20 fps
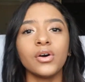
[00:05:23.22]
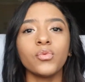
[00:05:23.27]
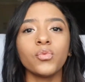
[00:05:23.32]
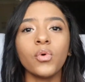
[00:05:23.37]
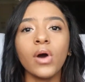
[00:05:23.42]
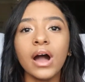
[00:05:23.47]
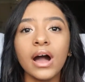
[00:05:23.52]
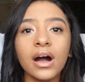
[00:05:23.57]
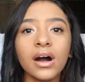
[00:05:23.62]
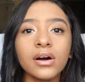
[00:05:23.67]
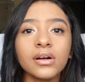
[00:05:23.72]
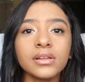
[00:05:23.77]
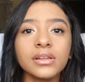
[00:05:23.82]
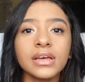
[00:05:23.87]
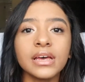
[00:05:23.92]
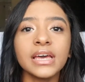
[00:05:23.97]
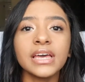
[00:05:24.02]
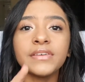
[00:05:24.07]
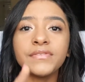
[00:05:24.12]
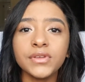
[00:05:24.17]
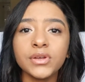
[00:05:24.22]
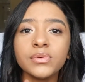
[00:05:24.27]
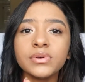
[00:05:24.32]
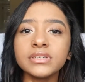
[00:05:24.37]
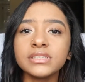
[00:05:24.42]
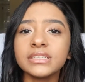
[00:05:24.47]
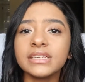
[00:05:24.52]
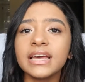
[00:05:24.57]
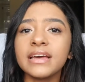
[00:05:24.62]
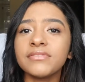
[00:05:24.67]
Well, if you were
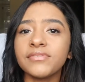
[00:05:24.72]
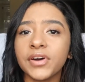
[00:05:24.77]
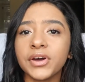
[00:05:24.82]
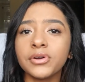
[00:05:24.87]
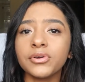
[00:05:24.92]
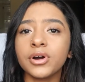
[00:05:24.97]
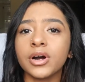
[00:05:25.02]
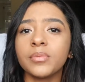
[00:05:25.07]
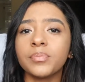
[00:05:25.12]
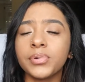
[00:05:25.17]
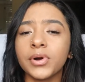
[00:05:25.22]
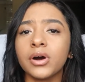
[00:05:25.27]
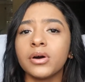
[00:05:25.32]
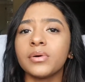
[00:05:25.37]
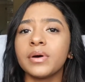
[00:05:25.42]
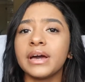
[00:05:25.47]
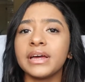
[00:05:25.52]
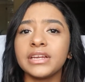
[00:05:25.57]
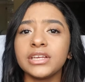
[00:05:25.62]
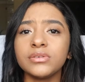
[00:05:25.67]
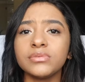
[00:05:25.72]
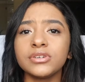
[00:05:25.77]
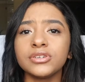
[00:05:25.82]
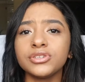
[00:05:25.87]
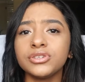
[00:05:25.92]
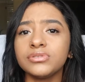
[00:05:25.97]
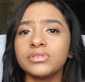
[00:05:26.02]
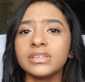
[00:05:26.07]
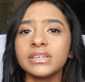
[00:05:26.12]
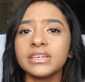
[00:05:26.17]
to get Final Cut Pro and you were
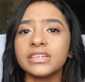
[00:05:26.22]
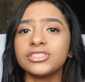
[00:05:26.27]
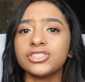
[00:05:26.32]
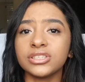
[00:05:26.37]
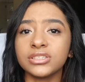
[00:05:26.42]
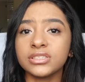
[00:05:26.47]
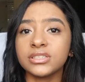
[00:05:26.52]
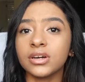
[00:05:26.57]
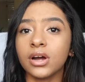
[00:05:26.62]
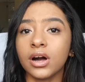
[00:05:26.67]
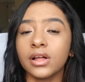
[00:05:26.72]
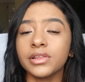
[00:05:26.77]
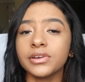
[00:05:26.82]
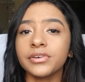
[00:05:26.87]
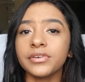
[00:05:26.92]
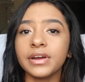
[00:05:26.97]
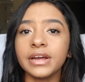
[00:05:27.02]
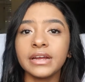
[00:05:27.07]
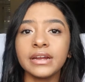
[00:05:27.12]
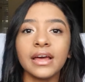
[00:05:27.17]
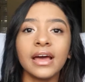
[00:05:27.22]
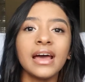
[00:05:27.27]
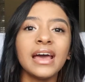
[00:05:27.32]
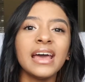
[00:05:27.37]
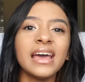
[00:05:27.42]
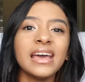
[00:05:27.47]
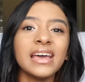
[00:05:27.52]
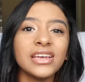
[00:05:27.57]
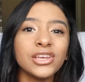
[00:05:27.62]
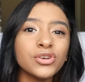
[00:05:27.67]
using it just to color grade,
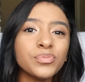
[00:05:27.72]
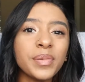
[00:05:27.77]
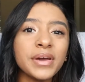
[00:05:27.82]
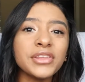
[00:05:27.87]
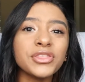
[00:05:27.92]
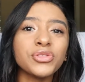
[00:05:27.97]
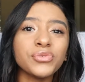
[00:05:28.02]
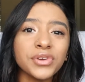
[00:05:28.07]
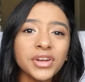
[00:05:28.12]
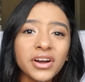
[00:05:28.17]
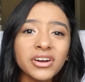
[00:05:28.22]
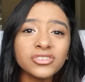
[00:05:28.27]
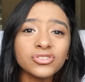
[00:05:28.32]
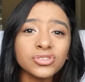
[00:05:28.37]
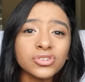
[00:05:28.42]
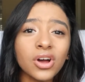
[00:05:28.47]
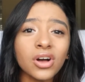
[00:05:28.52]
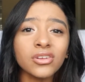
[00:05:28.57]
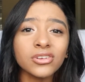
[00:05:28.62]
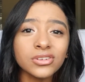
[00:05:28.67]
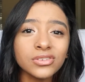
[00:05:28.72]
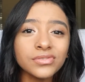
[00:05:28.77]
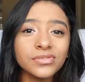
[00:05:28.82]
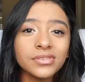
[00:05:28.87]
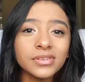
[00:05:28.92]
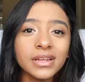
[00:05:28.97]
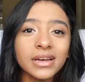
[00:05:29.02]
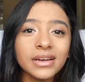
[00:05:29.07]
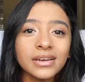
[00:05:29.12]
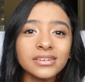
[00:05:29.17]
you paid $300 for
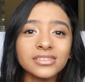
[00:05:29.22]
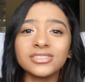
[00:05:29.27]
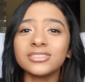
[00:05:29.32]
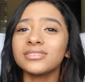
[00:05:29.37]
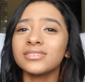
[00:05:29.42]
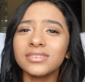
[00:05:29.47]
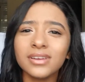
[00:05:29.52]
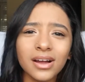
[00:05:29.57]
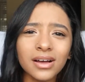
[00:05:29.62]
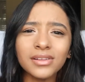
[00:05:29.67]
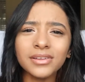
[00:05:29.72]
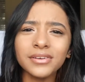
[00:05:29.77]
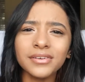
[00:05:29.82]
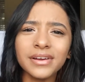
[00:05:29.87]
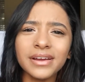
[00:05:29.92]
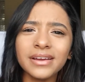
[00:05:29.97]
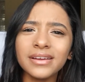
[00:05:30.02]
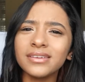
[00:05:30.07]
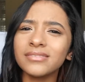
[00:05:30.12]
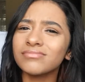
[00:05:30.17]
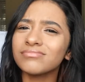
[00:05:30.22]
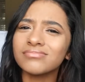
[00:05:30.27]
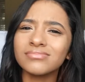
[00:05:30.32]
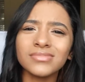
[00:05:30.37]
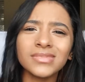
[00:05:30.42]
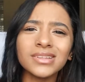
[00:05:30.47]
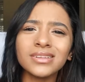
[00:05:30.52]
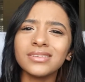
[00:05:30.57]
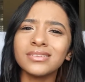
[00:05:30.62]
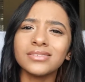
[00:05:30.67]
that just to color grade?
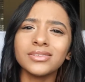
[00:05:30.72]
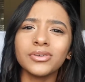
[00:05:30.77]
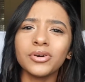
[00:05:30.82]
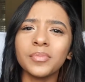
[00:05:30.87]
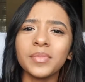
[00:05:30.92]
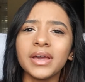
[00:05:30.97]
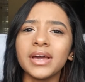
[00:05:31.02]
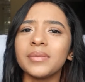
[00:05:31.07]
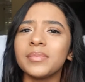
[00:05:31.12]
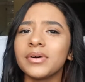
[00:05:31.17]
No ma'am.